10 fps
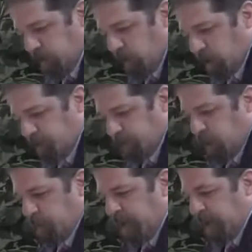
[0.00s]
of the Lord
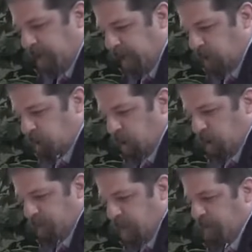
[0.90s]
spoke by me, His word
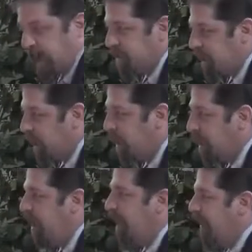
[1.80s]
was on my tongue,"
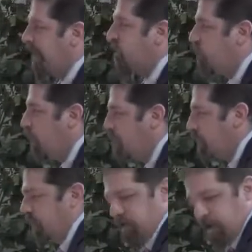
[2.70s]
that's
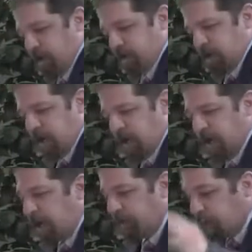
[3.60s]
equivalent to him saying,
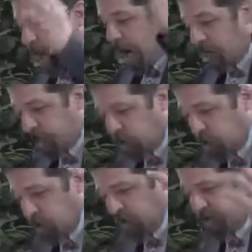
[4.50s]
"The God of
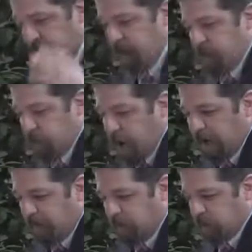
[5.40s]
Israel said, the
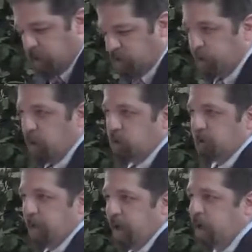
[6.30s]
rock of Israel spoke to
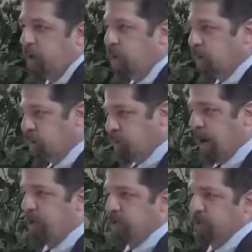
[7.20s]
me, he who rules
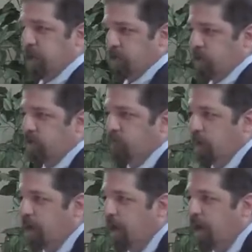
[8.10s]
righteously," and so forth.